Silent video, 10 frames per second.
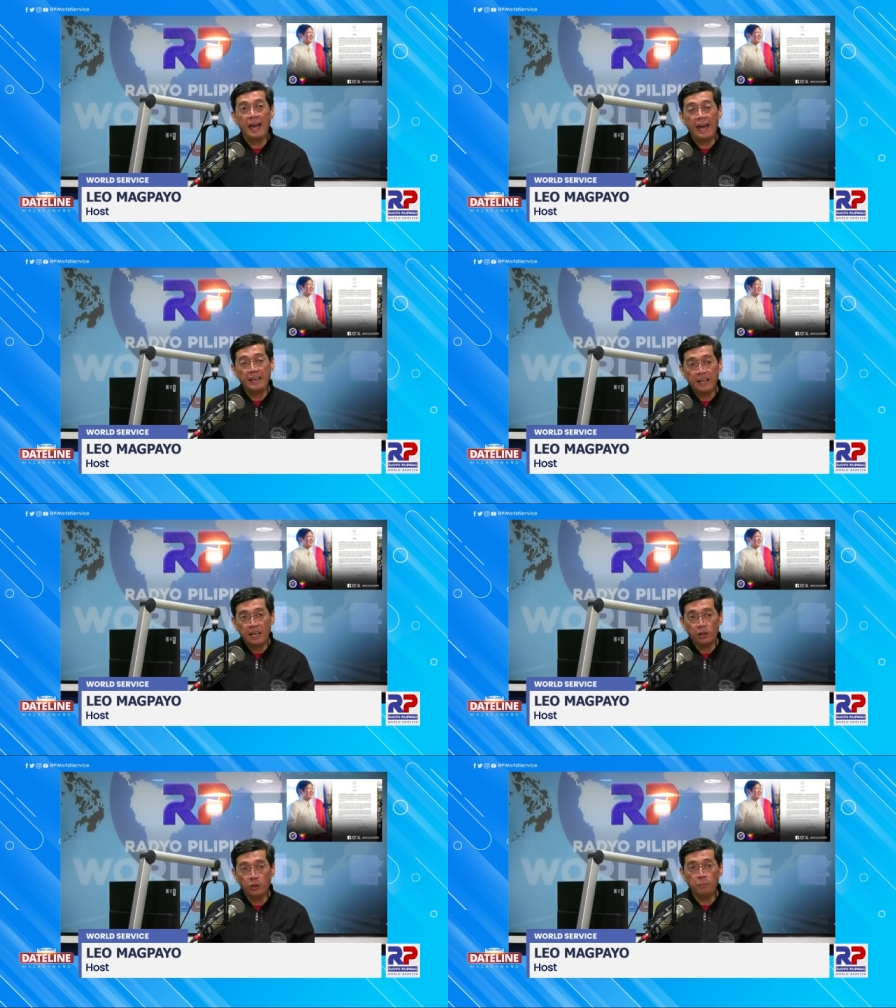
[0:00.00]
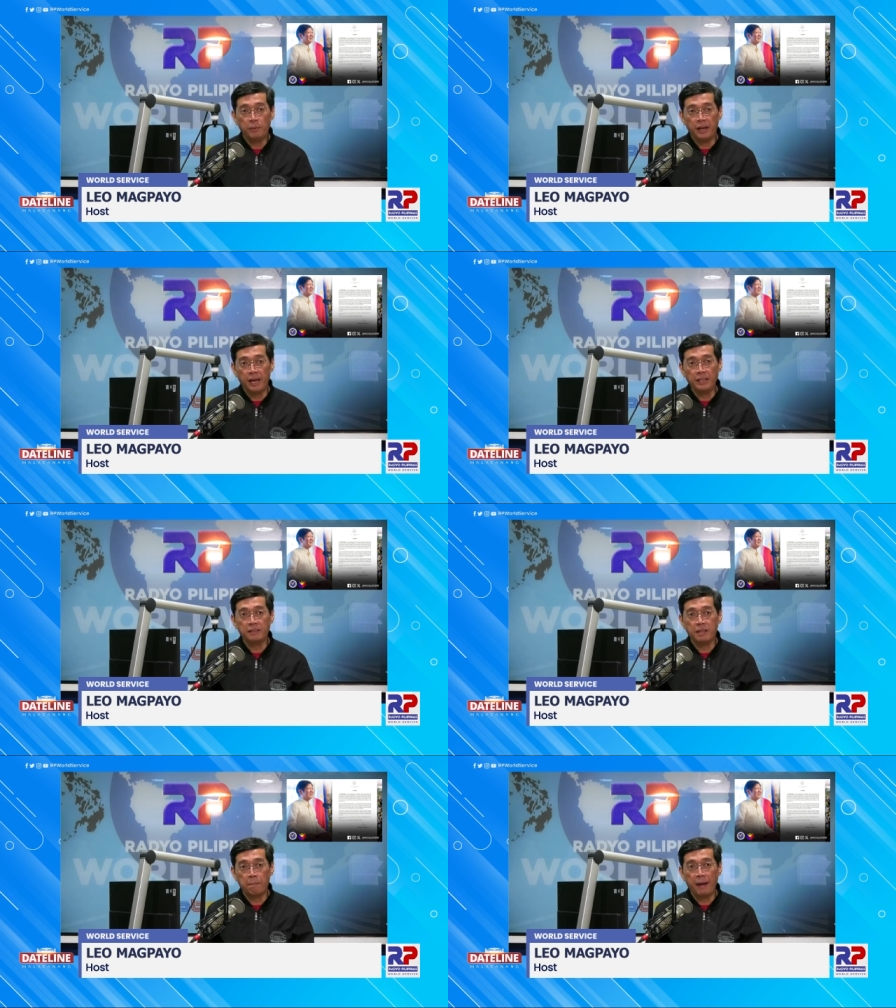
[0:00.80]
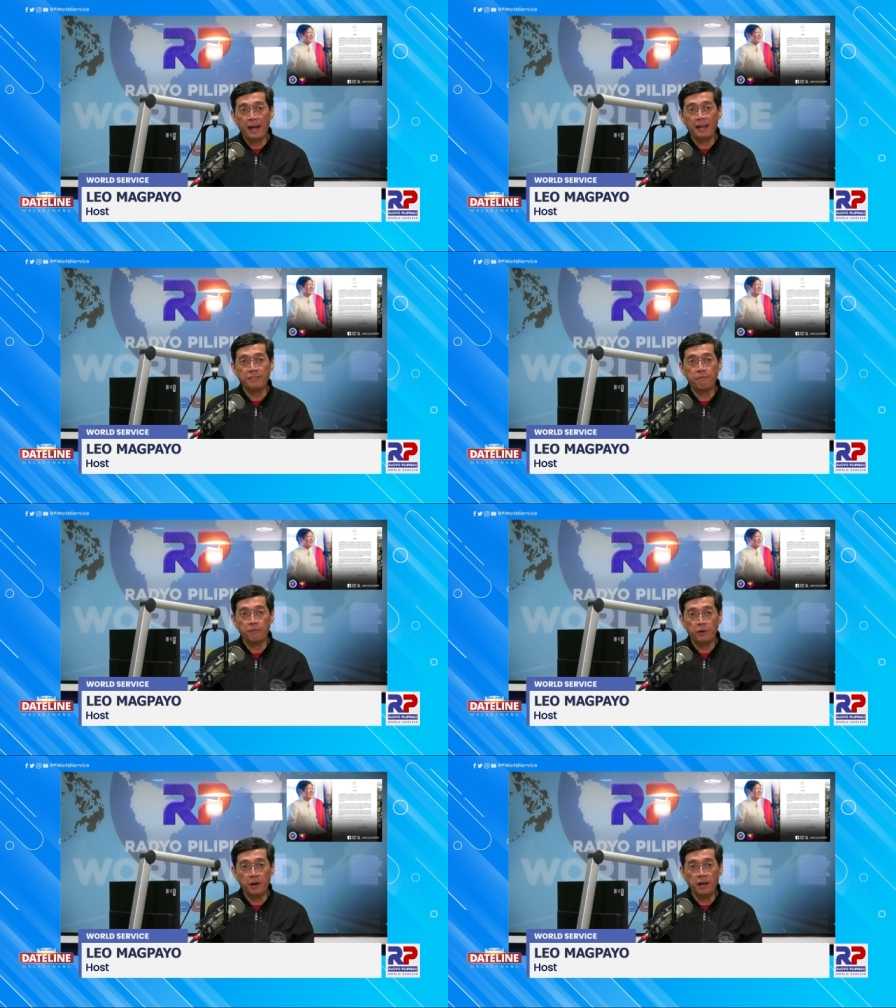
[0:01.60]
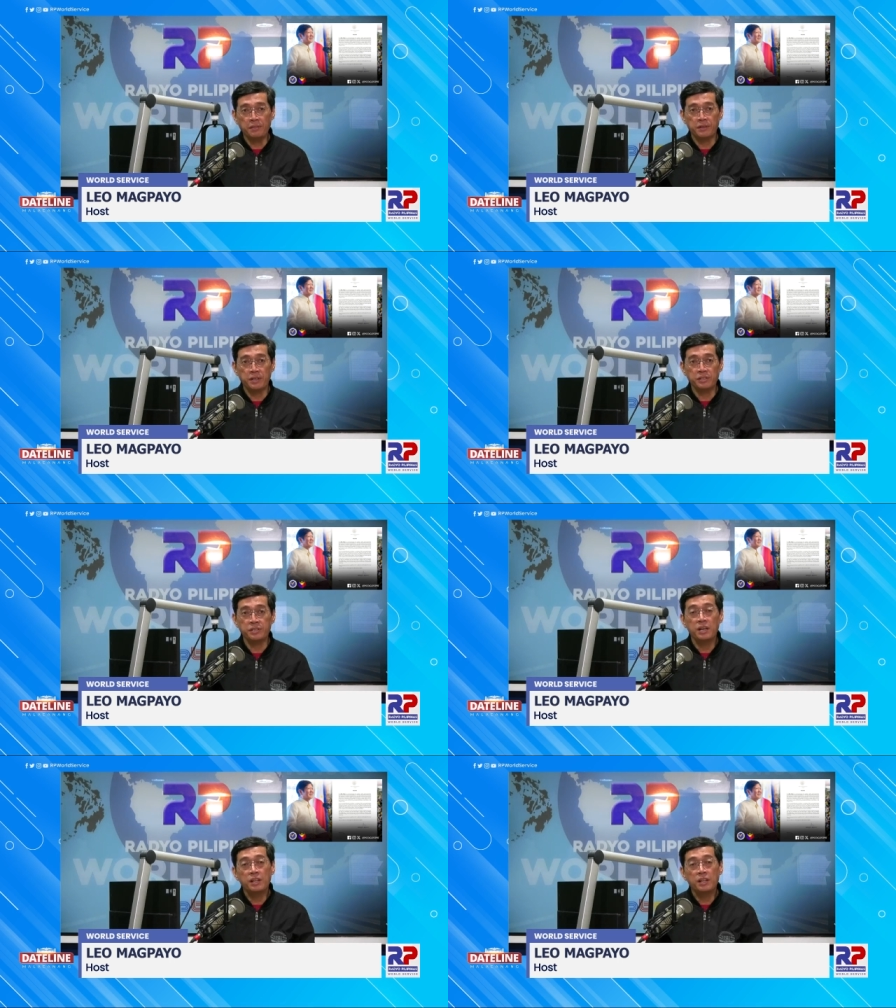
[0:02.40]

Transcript: and illuminate the path for others